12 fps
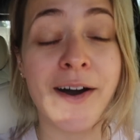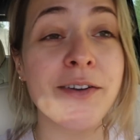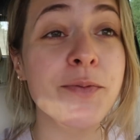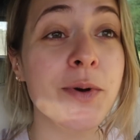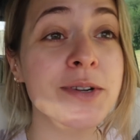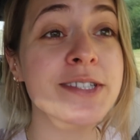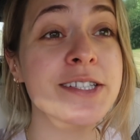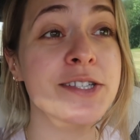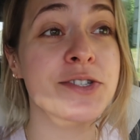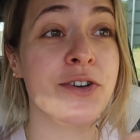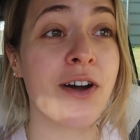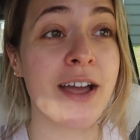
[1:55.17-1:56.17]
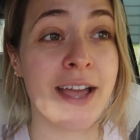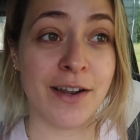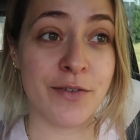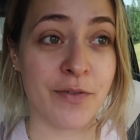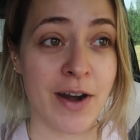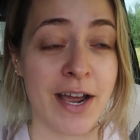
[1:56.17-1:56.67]
I've wanted to try
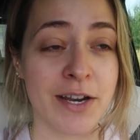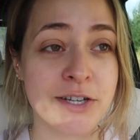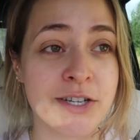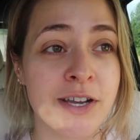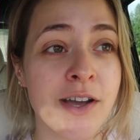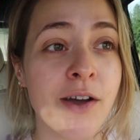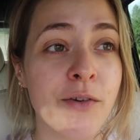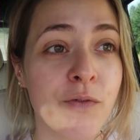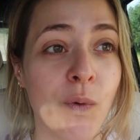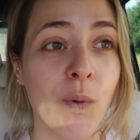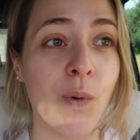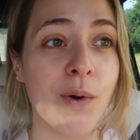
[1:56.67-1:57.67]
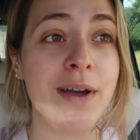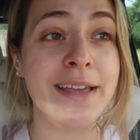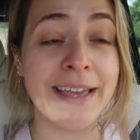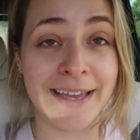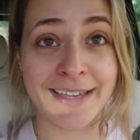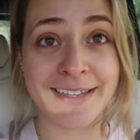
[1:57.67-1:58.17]
HelloFresh for
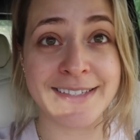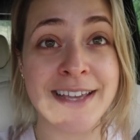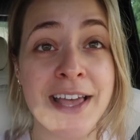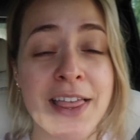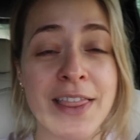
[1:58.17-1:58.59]
years.